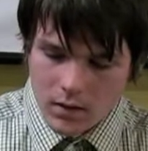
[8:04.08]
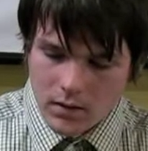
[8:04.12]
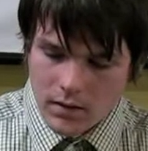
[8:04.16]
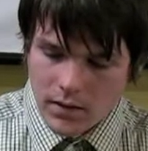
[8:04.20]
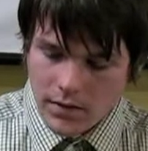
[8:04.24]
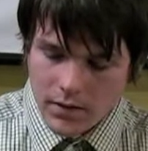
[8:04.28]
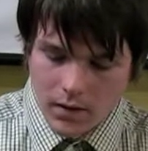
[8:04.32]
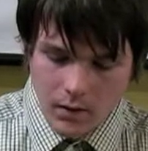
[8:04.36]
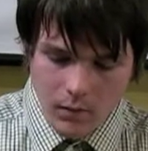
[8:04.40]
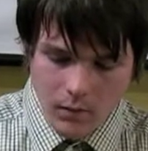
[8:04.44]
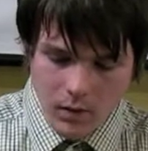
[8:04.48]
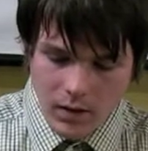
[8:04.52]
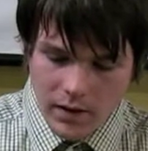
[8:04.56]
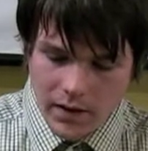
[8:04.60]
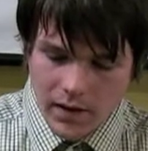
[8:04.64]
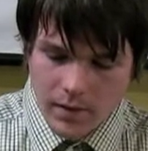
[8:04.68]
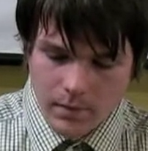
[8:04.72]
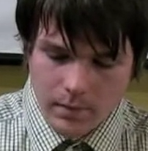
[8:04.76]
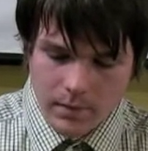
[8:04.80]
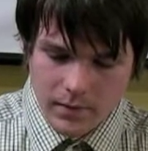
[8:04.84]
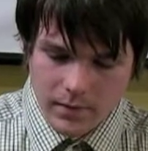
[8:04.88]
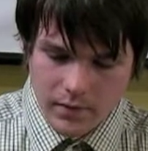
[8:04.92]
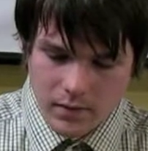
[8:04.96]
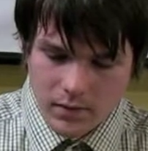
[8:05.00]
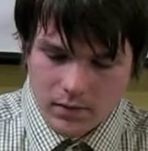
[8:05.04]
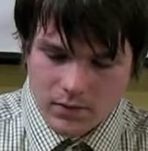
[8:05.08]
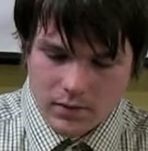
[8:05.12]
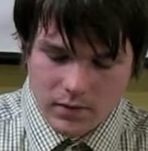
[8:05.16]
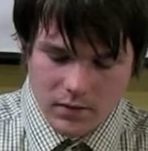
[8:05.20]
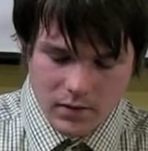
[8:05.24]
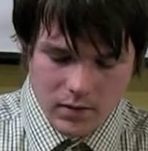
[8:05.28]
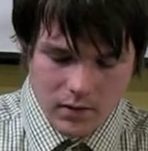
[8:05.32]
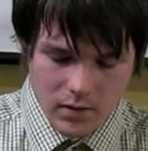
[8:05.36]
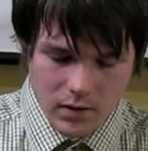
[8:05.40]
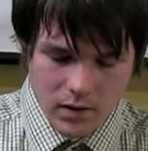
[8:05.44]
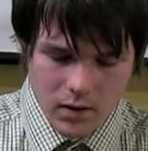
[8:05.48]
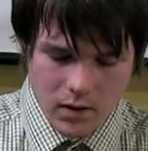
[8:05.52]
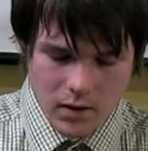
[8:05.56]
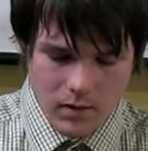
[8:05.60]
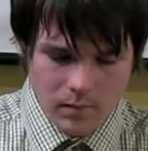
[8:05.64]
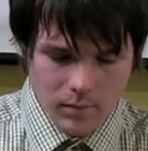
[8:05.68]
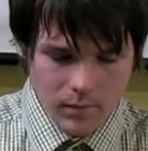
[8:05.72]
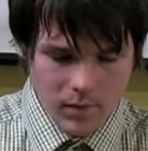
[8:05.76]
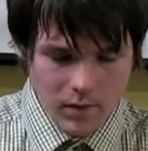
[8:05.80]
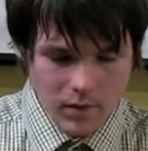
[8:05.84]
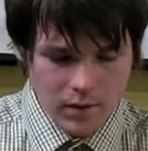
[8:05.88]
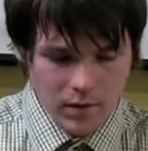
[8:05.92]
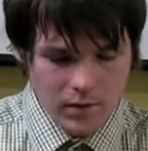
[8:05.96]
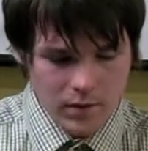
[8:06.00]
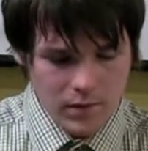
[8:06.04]
didn't know what had happened. I was just like, oh
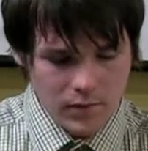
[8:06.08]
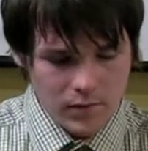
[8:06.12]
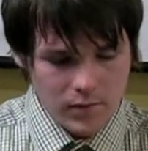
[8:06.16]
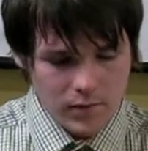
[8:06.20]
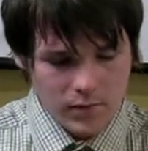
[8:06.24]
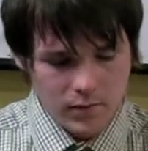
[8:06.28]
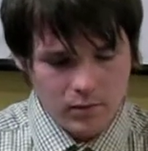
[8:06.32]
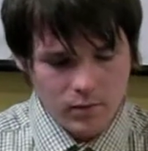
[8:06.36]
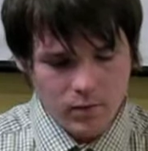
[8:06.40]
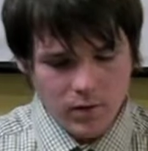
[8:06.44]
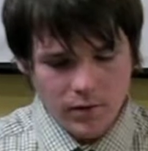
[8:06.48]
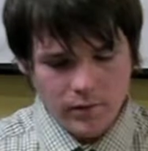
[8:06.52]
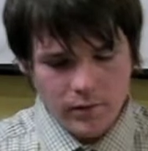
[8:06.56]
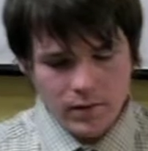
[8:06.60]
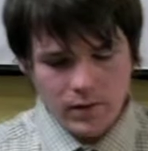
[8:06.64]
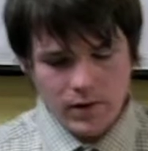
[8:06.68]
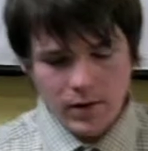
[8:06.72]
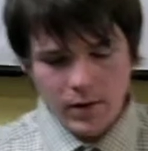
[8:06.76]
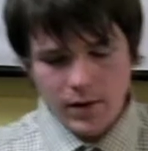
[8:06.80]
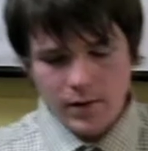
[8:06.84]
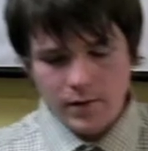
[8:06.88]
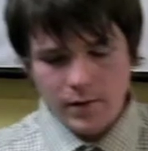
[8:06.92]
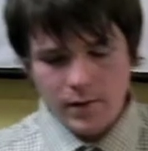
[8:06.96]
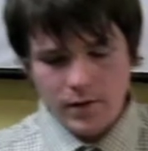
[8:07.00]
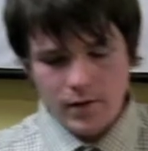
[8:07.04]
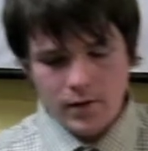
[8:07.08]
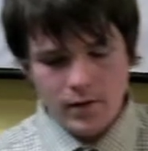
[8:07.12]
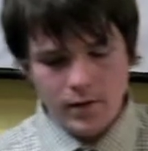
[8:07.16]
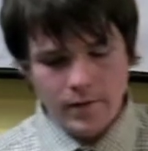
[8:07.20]
my goodness, what have I done?